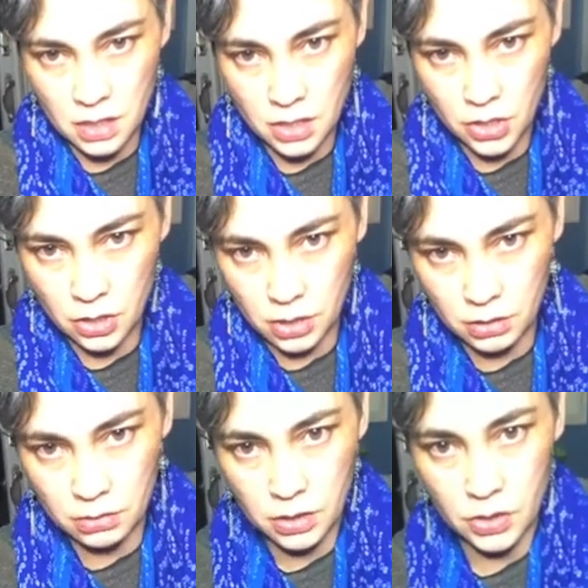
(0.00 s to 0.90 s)

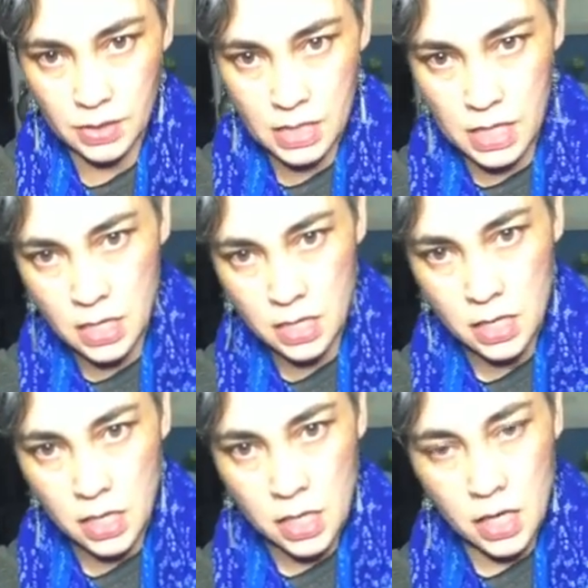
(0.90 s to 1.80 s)
here. You see?
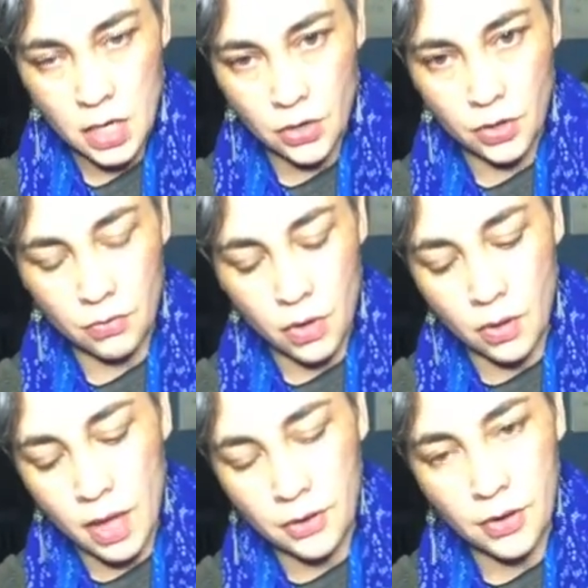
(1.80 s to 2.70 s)
And you can roll